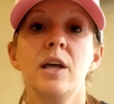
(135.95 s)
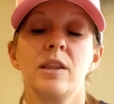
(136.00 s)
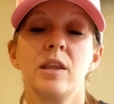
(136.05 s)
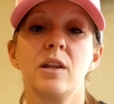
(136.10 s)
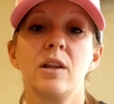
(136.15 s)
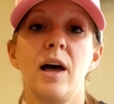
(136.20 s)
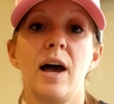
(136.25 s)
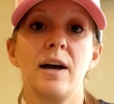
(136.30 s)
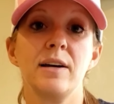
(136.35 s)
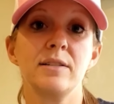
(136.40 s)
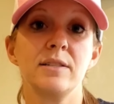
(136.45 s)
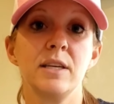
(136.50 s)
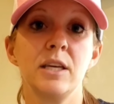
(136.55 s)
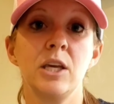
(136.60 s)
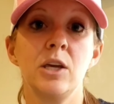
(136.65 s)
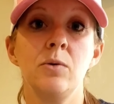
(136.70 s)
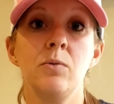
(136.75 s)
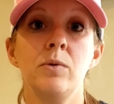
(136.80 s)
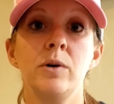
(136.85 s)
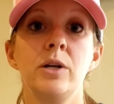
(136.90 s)
The last
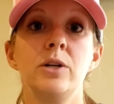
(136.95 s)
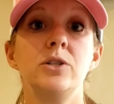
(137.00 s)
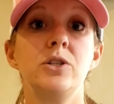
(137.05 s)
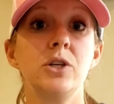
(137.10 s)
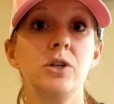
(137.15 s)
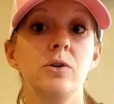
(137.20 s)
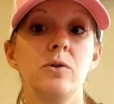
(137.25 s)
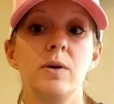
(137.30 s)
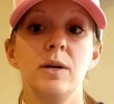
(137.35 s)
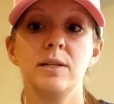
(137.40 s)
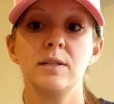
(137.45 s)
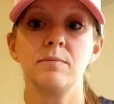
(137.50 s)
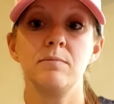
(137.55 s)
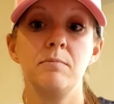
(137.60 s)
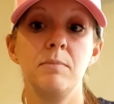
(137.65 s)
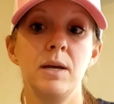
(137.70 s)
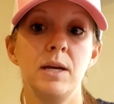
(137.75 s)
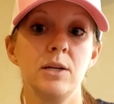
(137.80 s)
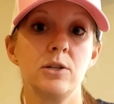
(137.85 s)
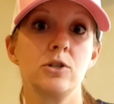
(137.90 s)
thing you want to do is
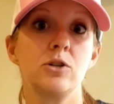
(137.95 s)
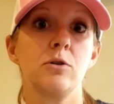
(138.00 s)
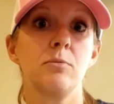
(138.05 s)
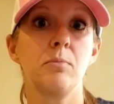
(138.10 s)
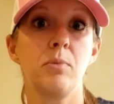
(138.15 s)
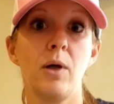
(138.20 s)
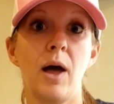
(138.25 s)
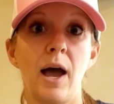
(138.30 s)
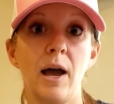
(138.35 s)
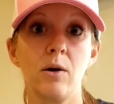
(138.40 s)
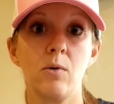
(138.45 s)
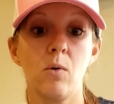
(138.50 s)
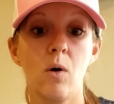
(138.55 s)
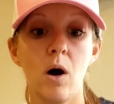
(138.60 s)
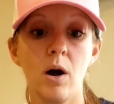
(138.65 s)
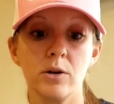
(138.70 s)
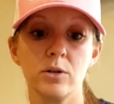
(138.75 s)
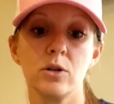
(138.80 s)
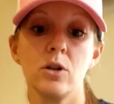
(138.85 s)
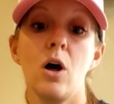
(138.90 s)
mix your black
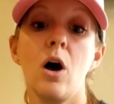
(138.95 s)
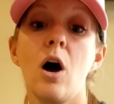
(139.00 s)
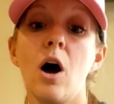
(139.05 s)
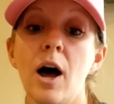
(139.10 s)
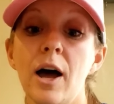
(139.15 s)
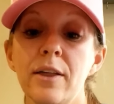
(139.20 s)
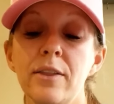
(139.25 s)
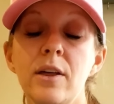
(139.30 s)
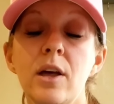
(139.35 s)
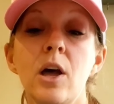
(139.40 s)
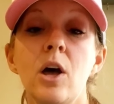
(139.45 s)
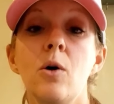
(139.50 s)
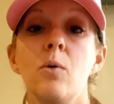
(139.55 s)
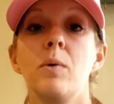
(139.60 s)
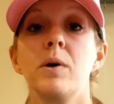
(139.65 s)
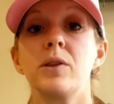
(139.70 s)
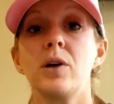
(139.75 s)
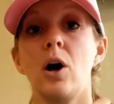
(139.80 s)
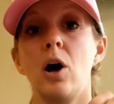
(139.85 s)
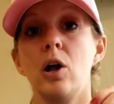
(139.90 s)
washcloth
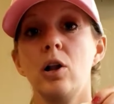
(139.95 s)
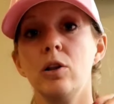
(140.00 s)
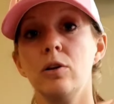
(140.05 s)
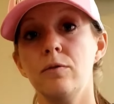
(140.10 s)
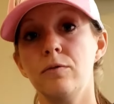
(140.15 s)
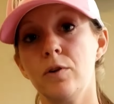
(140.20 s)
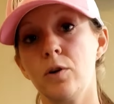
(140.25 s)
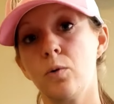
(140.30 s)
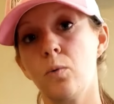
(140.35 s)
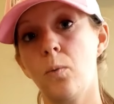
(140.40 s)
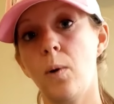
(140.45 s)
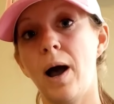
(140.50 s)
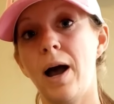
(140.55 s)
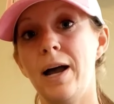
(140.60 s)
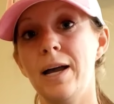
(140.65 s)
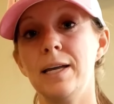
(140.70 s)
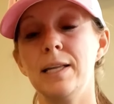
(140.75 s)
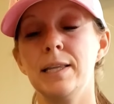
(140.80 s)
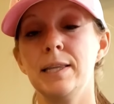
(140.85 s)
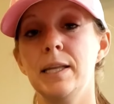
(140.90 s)
with all of your
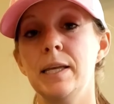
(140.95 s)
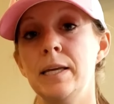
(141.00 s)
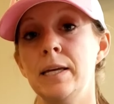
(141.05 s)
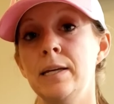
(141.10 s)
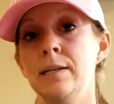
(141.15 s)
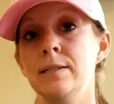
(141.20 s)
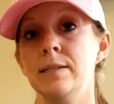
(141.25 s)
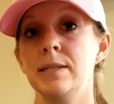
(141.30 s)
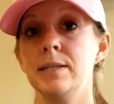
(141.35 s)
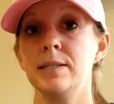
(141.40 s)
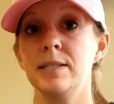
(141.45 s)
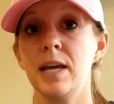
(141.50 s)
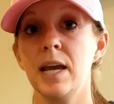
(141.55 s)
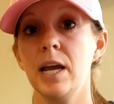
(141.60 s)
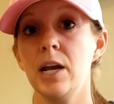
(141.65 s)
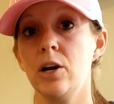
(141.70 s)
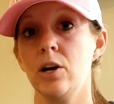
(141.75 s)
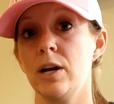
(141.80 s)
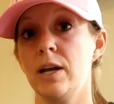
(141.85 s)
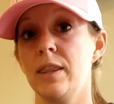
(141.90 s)
white linens and
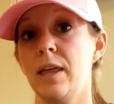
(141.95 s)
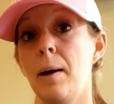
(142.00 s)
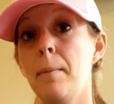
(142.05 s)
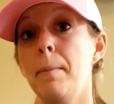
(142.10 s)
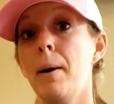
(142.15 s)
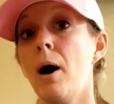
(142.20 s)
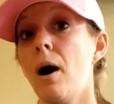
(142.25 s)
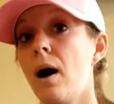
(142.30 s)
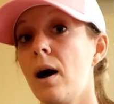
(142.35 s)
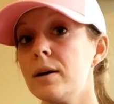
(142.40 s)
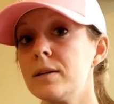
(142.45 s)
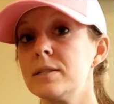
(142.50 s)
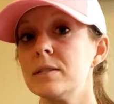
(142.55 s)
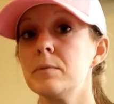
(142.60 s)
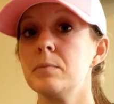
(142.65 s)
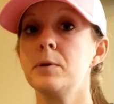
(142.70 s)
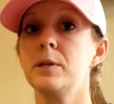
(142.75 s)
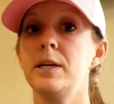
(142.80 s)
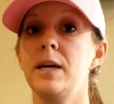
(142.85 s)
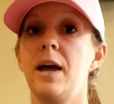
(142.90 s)
terry that
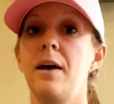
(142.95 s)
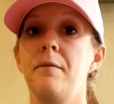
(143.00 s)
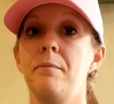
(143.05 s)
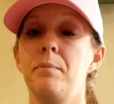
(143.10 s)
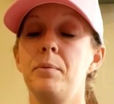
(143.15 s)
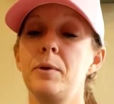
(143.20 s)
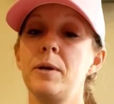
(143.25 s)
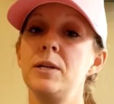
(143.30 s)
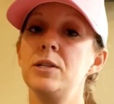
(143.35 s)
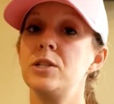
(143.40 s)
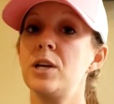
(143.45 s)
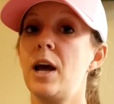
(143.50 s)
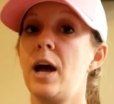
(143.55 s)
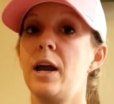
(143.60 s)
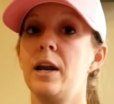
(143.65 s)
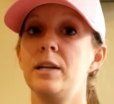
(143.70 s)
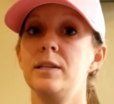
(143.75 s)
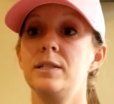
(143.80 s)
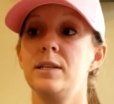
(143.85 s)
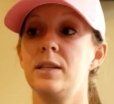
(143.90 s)
possibly have bleach
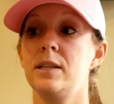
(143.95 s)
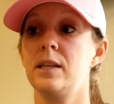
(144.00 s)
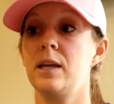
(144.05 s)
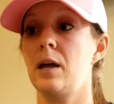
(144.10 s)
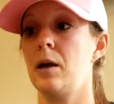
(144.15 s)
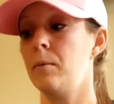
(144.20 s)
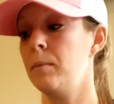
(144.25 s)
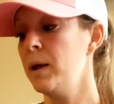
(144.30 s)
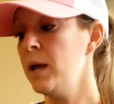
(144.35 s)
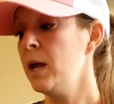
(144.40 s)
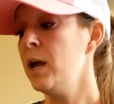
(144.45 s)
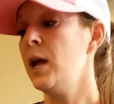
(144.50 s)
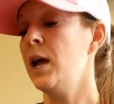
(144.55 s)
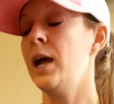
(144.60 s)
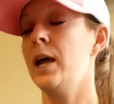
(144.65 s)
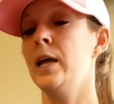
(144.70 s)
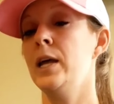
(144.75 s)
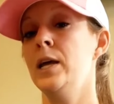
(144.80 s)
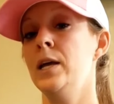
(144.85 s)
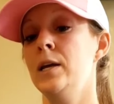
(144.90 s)
added to them,
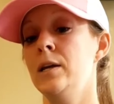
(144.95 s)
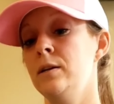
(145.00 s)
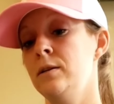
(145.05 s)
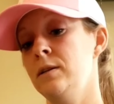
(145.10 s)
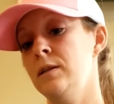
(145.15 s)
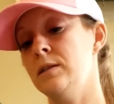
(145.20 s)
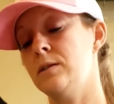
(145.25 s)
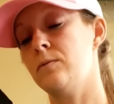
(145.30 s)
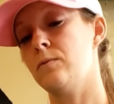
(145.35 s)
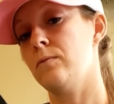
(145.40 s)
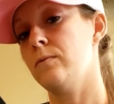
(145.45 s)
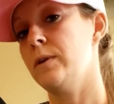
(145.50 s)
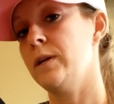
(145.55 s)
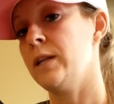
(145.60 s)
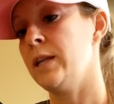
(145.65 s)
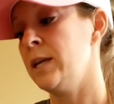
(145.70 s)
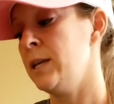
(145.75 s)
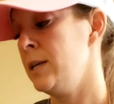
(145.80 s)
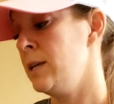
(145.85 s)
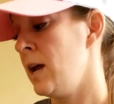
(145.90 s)
and this
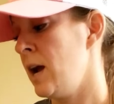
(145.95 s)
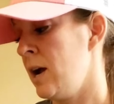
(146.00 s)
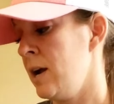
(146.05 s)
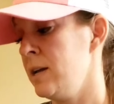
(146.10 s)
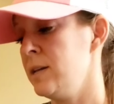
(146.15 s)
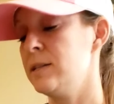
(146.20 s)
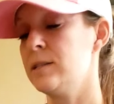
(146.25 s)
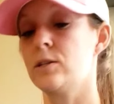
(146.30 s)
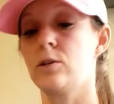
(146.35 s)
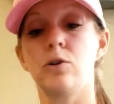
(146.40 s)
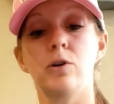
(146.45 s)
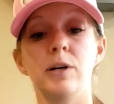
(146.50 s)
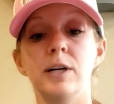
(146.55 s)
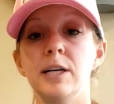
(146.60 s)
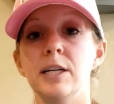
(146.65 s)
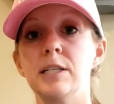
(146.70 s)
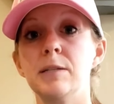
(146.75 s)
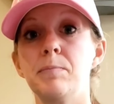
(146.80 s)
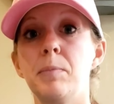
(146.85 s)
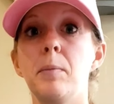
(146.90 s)
really nice
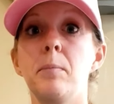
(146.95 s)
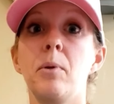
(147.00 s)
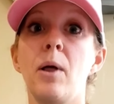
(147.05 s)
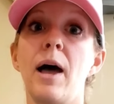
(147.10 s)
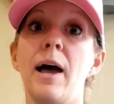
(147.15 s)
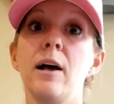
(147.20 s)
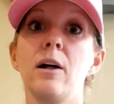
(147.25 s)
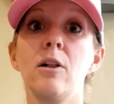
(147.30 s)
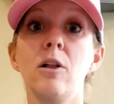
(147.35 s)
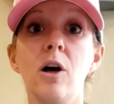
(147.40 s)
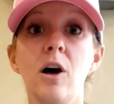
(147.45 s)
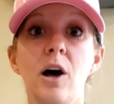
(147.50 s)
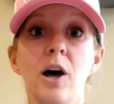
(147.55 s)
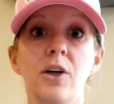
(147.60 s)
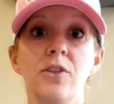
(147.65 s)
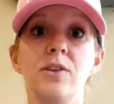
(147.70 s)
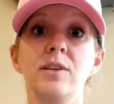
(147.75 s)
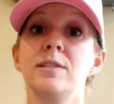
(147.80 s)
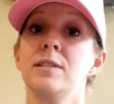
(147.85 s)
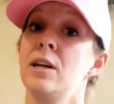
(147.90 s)
crisp black
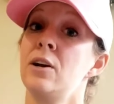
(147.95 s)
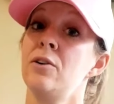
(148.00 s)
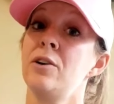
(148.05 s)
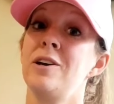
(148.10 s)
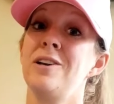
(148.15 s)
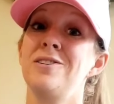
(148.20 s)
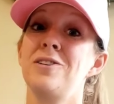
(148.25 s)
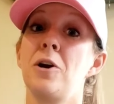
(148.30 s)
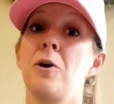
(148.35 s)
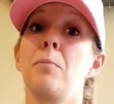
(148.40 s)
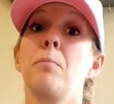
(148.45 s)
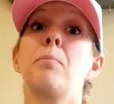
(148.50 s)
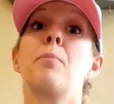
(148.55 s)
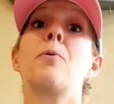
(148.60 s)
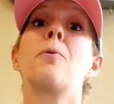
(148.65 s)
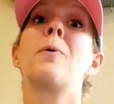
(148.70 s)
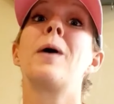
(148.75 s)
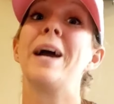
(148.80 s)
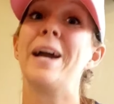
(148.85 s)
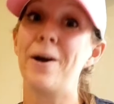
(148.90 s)
cloth is now going to turn
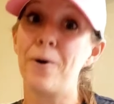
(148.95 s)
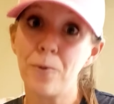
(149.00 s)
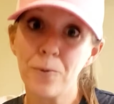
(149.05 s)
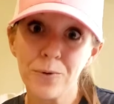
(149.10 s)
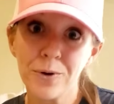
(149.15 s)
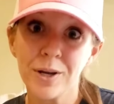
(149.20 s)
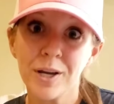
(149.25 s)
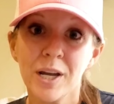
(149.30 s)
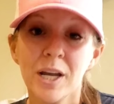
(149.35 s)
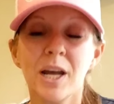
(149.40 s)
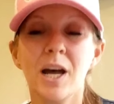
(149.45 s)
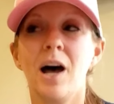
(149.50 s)
brown.